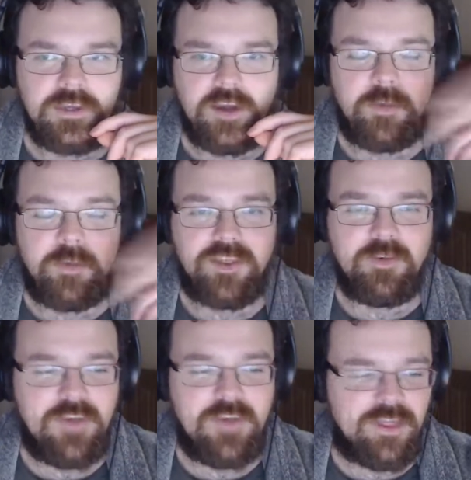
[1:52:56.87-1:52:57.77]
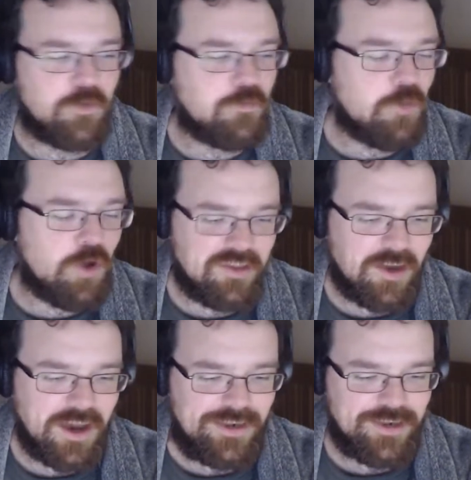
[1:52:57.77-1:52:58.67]
I mean, to be fair though, what is
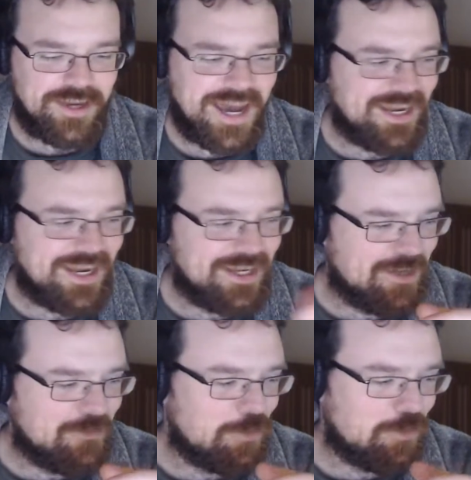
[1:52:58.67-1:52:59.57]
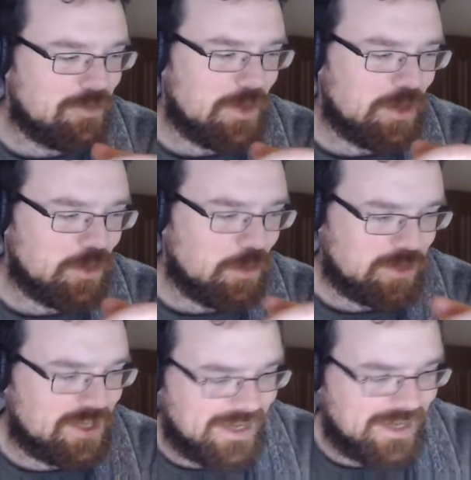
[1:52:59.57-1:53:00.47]
Eidolon and Fulgrim
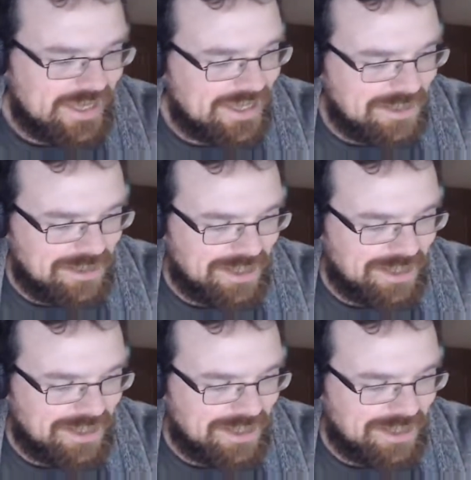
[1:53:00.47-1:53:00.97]
not gonna kill?